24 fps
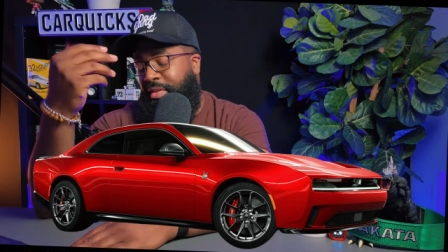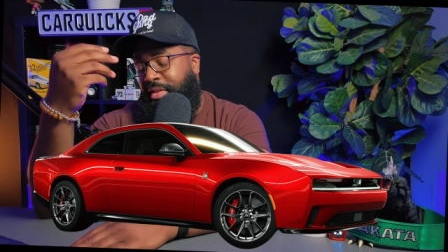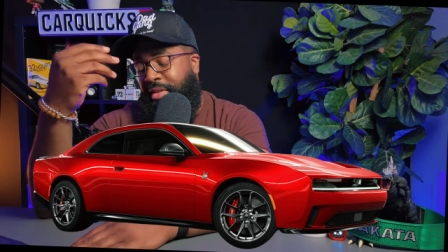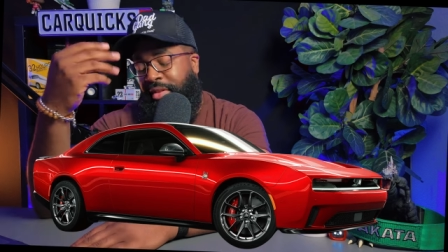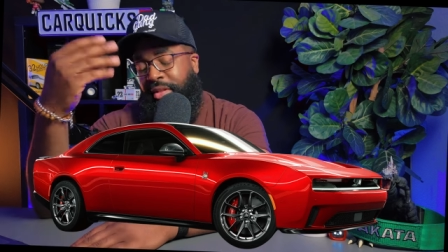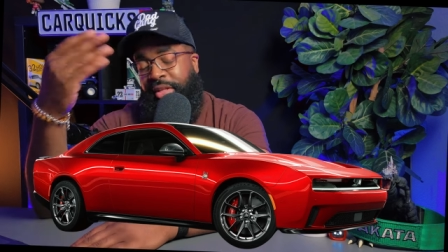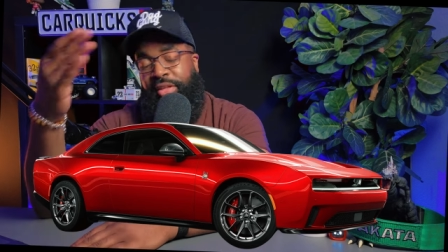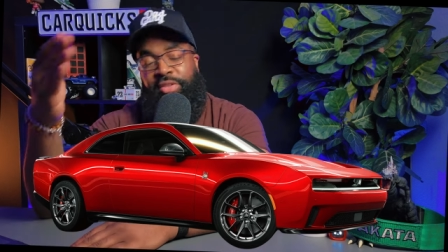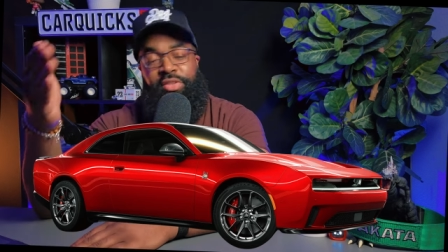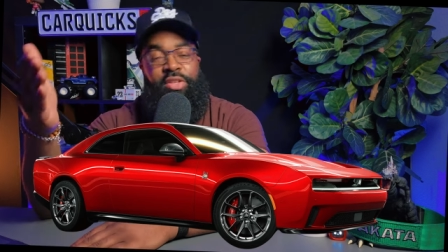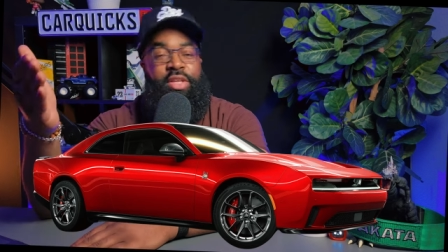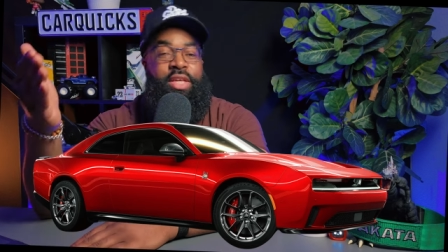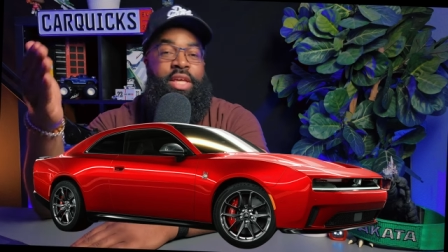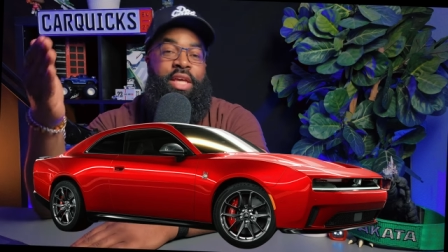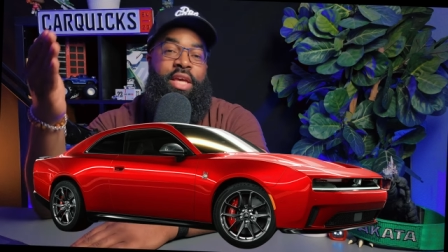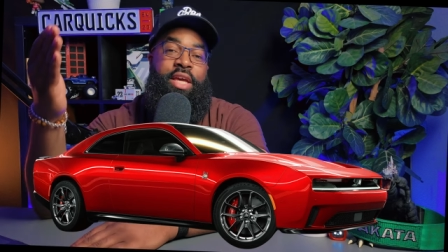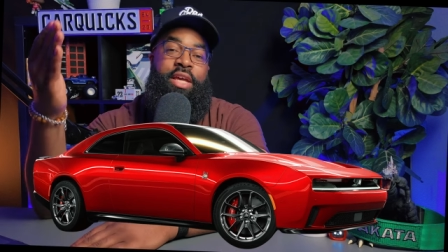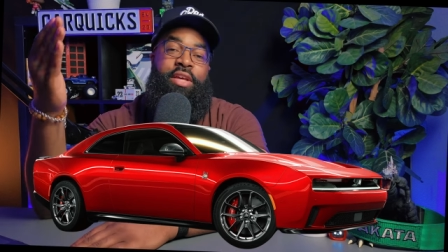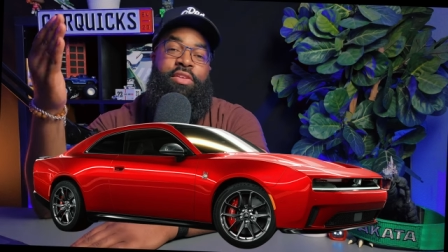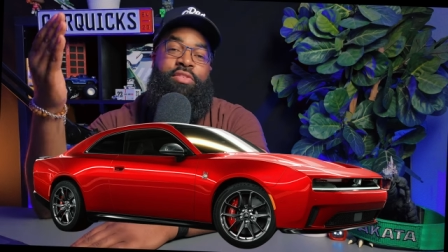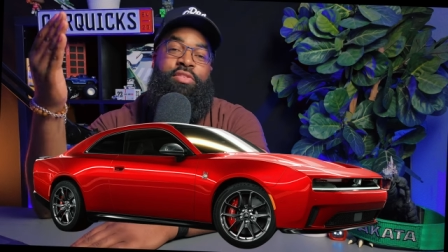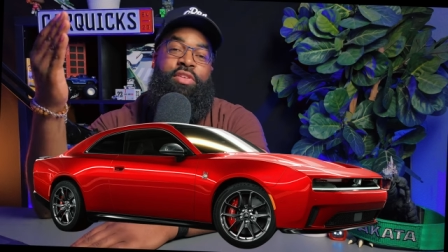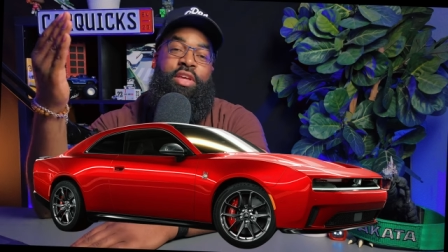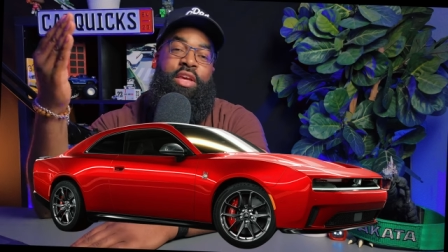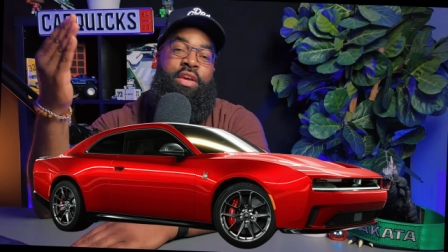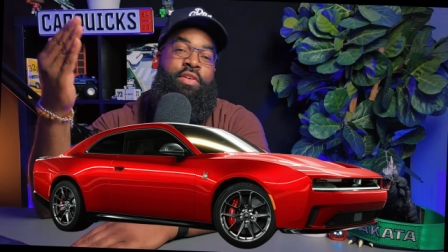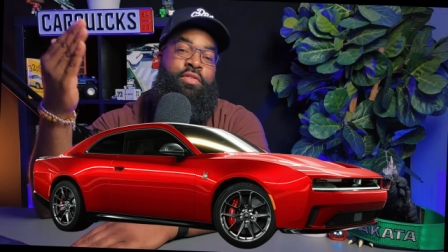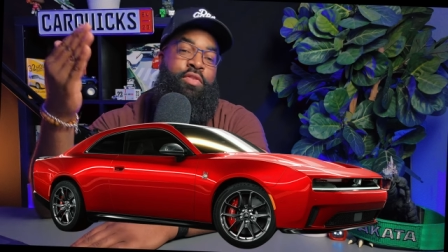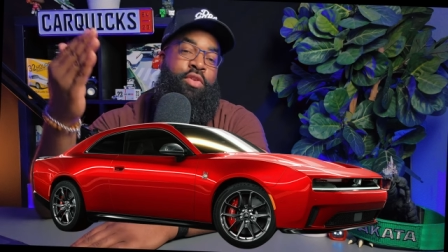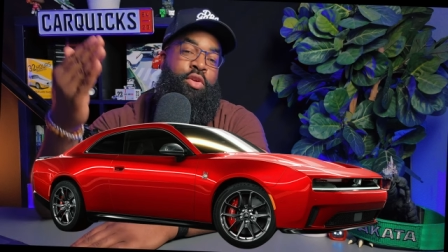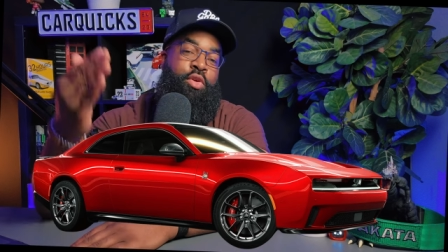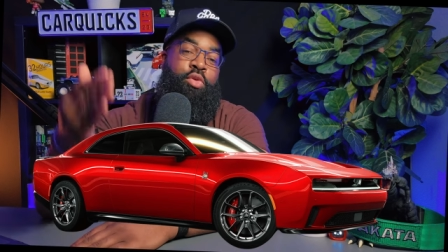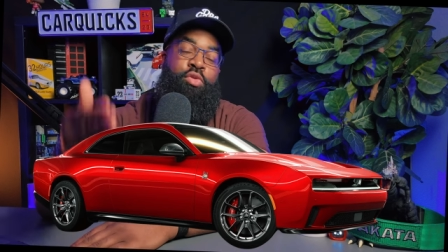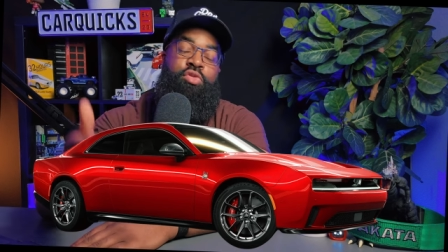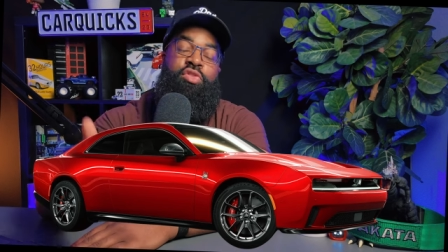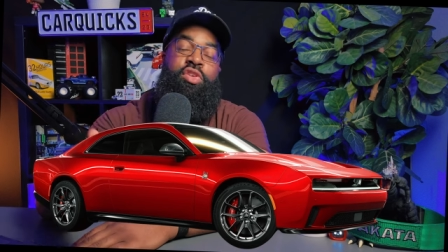Listen, kids, if
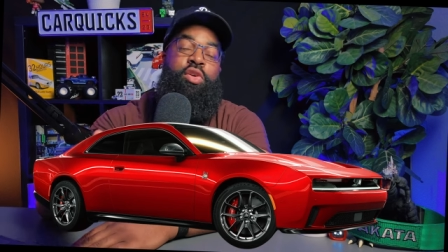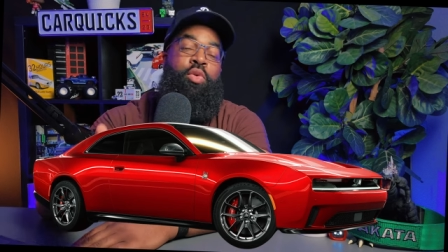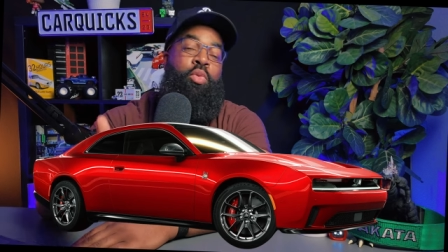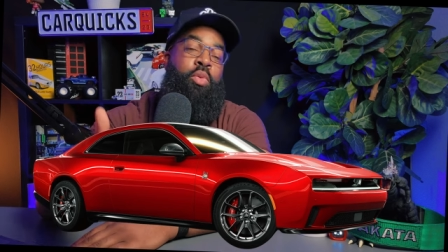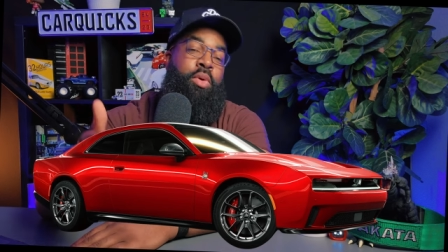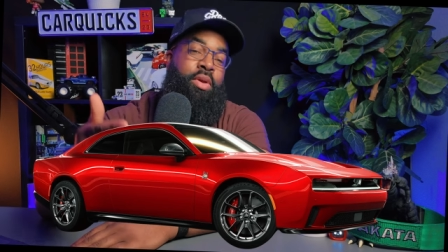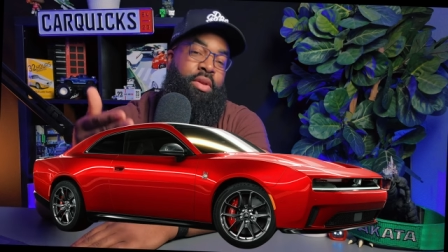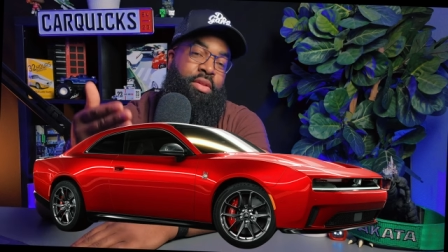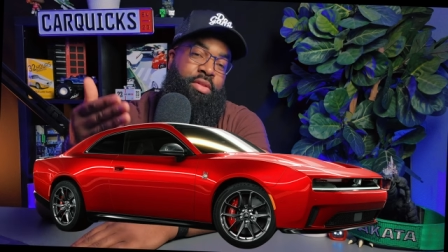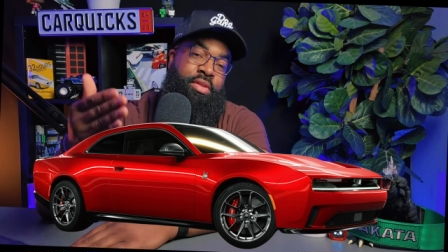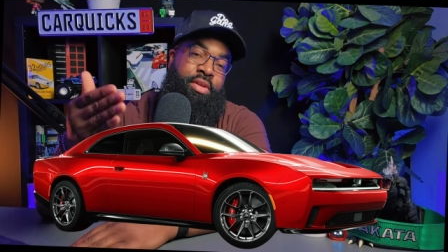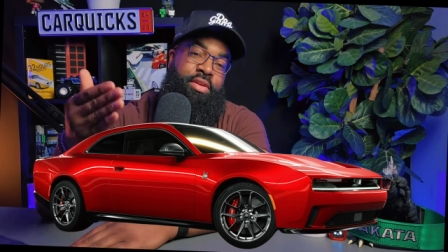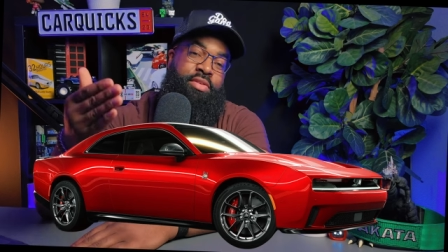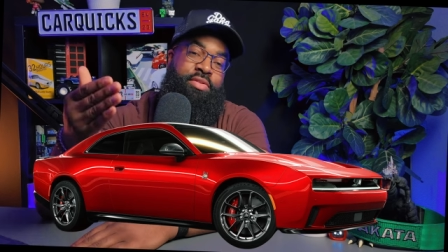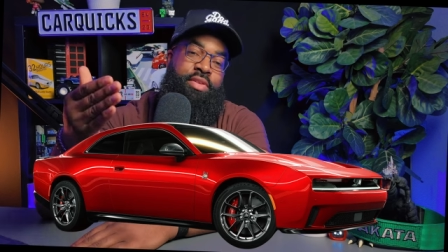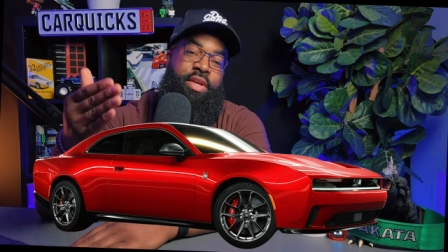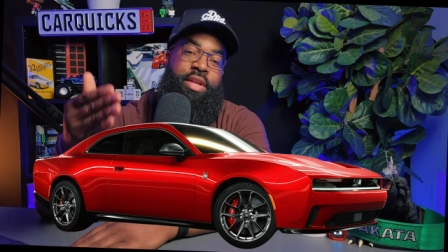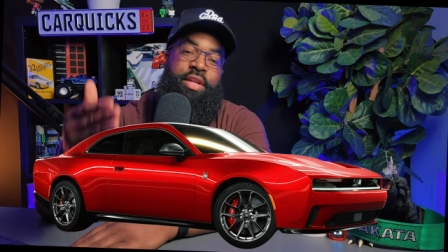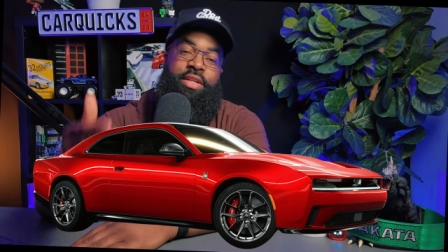you see one of these at